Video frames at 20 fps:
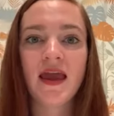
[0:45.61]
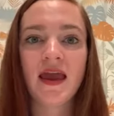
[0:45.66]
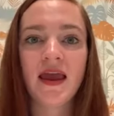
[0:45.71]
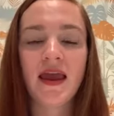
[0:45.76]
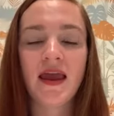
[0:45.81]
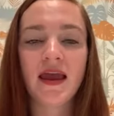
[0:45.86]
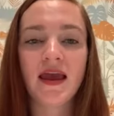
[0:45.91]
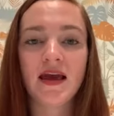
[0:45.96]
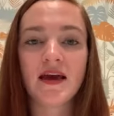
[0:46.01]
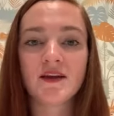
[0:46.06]

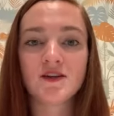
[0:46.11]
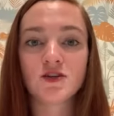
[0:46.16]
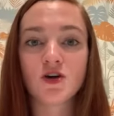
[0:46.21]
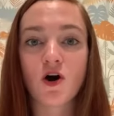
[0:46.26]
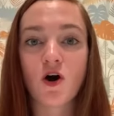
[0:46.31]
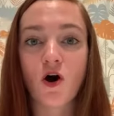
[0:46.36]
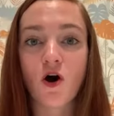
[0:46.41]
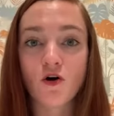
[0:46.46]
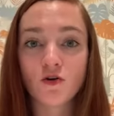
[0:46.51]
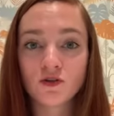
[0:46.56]
And
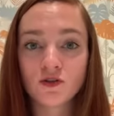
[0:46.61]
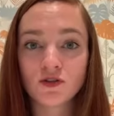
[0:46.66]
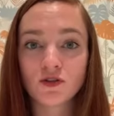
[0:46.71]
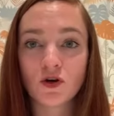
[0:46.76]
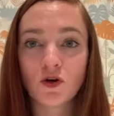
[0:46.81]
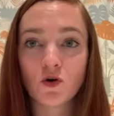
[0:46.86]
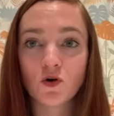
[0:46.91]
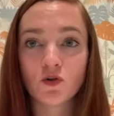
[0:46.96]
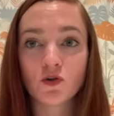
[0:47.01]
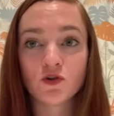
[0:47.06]

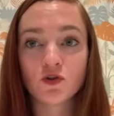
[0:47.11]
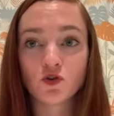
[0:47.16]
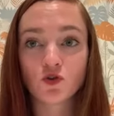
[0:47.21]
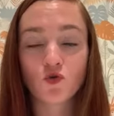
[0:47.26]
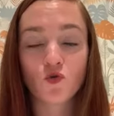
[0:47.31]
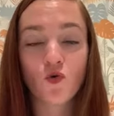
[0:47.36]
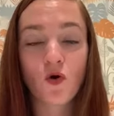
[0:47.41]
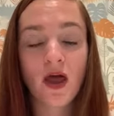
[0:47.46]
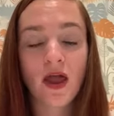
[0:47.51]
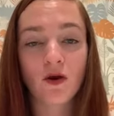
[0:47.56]
also the
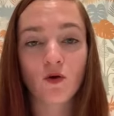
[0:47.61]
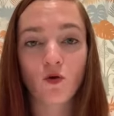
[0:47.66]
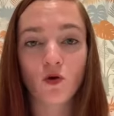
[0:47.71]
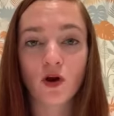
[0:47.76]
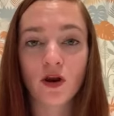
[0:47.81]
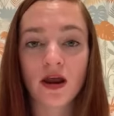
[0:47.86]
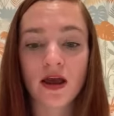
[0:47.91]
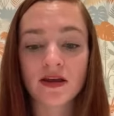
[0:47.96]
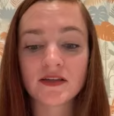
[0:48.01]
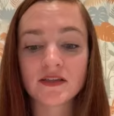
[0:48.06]
school had
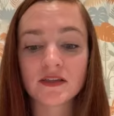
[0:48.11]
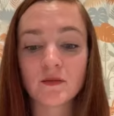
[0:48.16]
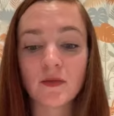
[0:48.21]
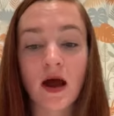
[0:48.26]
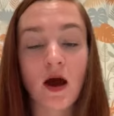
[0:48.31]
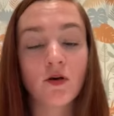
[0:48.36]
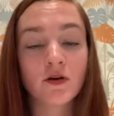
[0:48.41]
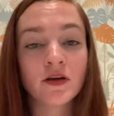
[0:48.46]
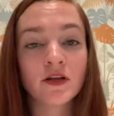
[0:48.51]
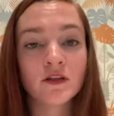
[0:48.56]
organized some
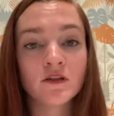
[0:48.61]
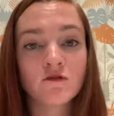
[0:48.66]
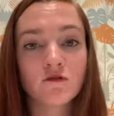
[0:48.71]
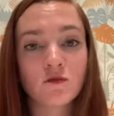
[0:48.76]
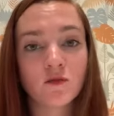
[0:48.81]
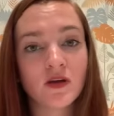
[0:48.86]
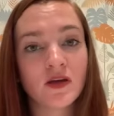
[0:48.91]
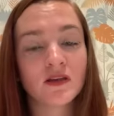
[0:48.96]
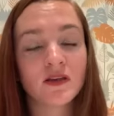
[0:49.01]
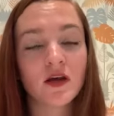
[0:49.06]
outings for
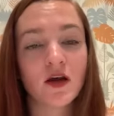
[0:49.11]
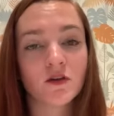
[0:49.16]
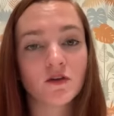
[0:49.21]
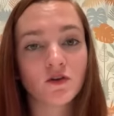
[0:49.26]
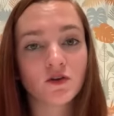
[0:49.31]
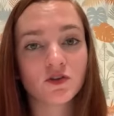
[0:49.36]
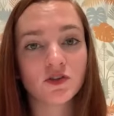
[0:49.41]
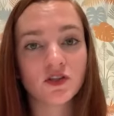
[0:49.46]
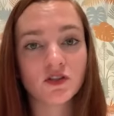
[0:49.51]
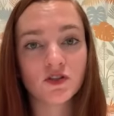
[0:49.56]
me and the other
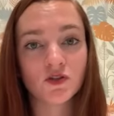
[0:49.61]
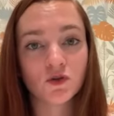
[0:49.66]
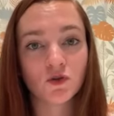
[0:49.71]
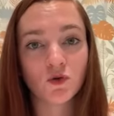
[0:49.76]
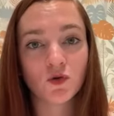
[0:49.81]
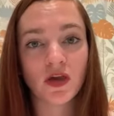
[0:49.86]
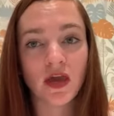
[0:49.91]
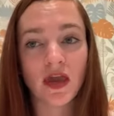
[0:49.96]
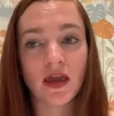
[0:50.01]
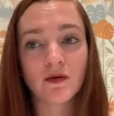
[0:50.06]
assistant who
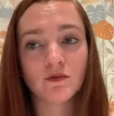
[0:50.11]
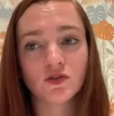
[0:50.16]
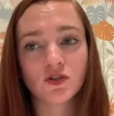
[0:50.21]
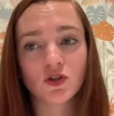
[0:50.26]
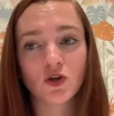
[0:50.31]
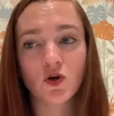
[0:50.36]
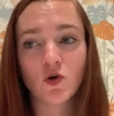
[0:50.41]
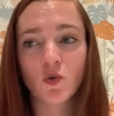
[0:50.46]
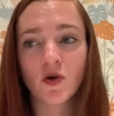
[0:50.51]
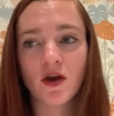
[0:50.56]
came.
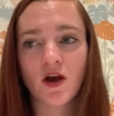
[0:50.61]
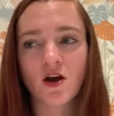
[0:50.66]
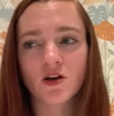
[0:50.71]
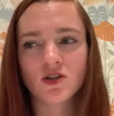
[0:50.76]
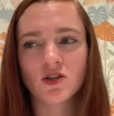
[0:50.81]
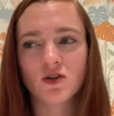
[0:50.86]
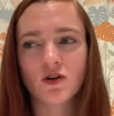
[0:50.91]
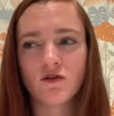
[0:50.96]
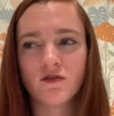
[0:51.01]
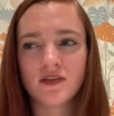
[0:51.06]
So we got
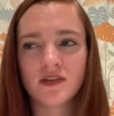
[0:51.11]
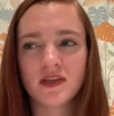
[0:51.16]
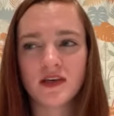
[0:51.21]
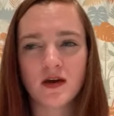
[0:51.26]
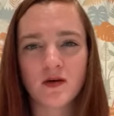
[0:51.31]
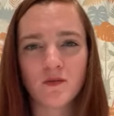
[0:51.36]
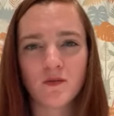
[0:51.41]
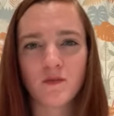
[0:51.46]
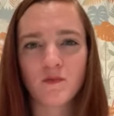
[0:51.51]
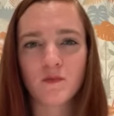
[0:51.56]
to go visit
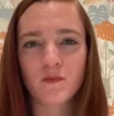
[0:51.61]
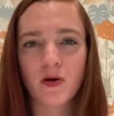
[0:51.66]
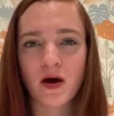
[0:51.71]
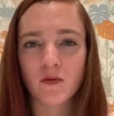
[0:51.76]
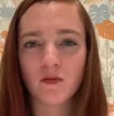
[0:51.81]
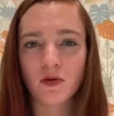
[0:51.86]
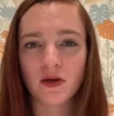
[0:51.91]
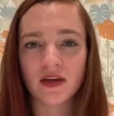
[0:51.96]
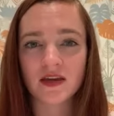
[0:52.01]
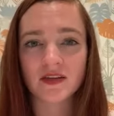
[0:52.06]
a
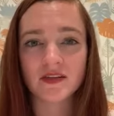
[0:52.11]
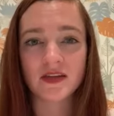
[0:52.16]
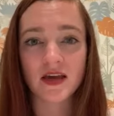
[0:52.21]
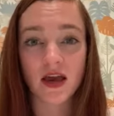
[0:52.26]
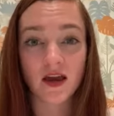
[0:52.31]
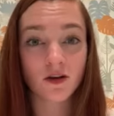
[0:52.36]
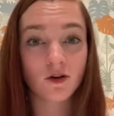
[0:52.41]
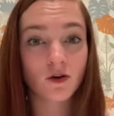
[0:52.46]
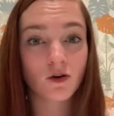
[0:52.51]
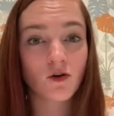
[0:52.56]
public
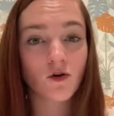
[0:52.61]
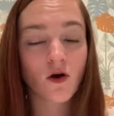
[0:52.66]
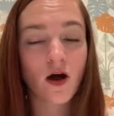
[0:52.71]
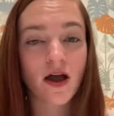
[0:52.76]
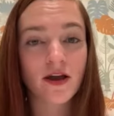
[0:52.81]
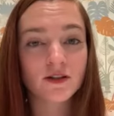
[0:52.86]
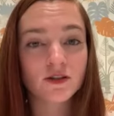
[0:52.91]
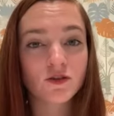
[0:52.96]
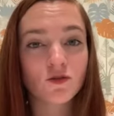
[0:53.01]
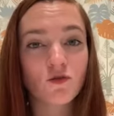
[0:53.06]
technical
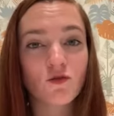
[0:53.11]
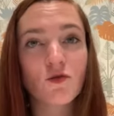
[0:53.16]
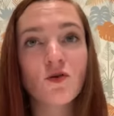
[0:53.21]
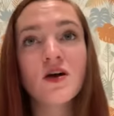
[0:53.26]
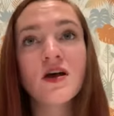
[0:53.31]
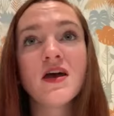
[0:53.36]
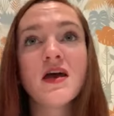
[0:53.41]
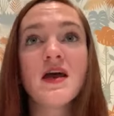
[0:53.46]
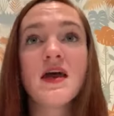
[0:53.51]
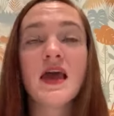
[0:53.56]
high school,
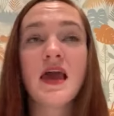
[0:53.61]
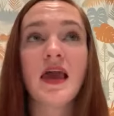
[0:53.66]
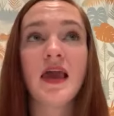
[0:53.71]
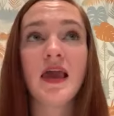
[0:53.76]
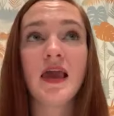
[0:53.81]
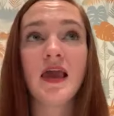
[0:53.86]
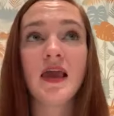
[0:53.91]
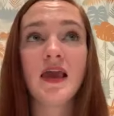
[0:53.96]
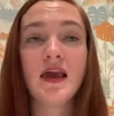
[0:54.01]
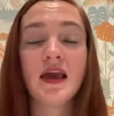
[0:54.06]

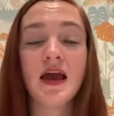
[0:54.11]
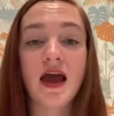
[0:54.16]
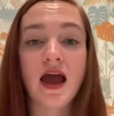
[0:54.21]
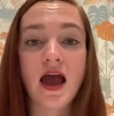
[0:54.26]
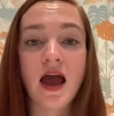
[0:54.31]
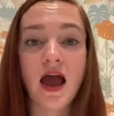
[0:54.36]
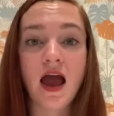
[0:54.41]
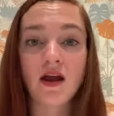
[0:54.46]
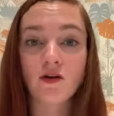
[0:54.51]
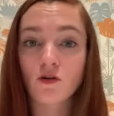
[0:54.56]
a
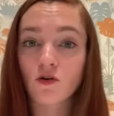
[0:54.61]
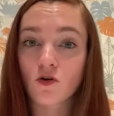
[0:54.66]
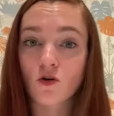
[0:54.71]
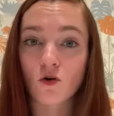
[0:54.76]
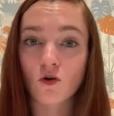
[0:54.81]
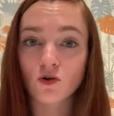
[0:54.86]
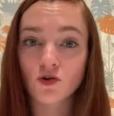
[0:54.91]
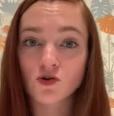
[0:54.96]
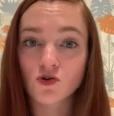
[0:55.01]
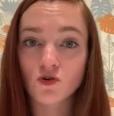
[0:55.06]

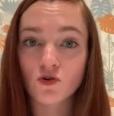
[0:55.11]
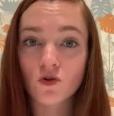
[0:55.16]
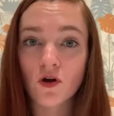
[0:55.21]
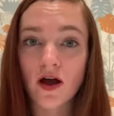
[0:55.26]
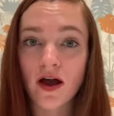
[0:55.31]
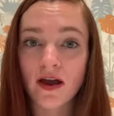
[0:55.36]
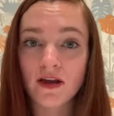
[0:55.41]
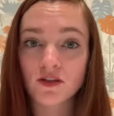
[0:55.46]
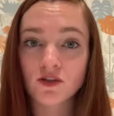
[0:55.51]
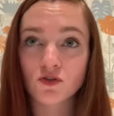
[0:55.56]
agricultural
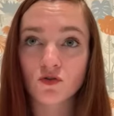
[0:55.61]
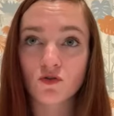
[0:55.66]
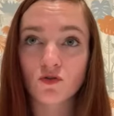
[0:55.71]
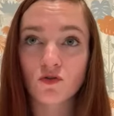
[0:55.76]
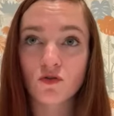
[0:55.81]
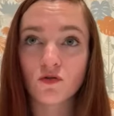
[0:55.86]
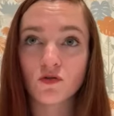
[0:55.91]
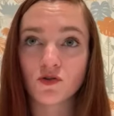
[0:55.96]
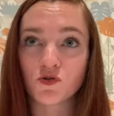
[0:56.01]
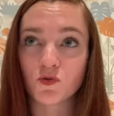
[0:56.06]
high
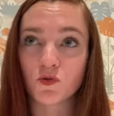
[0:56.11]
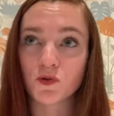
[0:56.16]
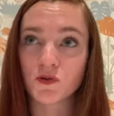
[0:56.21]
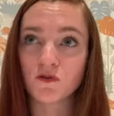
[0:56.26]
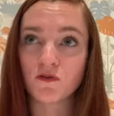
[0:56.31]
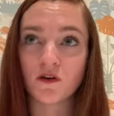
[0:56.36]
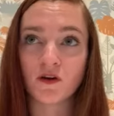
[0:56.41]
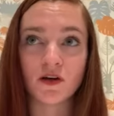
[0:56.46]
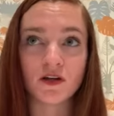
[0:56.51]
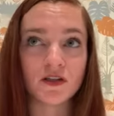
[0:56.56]
school, which was
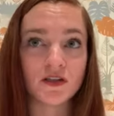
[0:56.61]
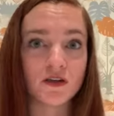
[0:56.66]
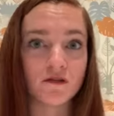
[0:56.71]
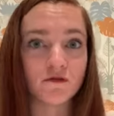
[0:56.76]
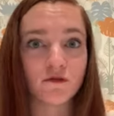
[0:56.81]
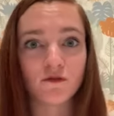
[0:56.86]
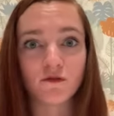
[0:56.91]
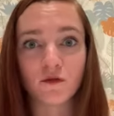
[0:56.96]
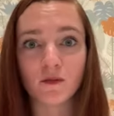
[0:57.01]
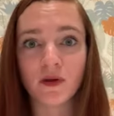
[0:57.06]
very
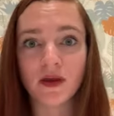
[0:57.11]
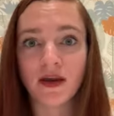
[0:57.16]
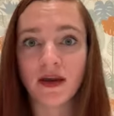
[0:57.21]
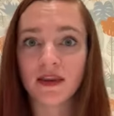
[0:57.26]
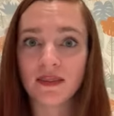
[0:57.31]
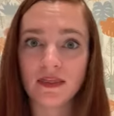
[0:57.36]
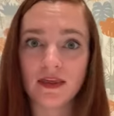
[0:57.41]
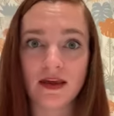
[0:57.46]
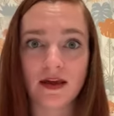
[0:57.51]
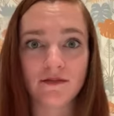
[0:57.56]
different from
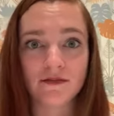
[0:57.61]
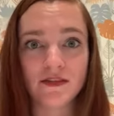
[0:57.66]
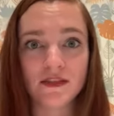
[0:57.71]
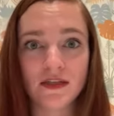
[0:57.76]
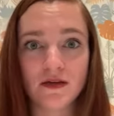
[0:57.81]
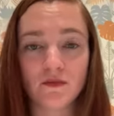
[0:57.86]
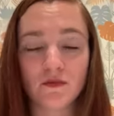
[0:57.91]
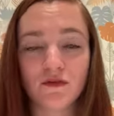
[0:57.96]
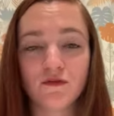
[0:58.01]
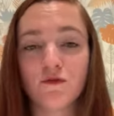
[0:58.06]
anything I've
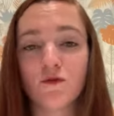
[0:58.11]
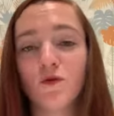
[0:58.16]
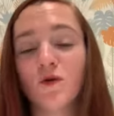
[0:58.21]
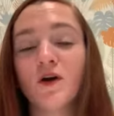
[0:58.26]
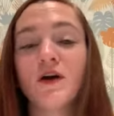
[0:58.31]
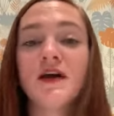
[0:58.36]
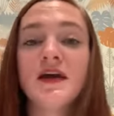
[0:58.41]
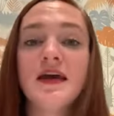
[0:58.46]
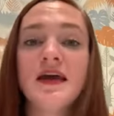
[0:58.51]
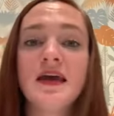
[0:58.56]
seen before.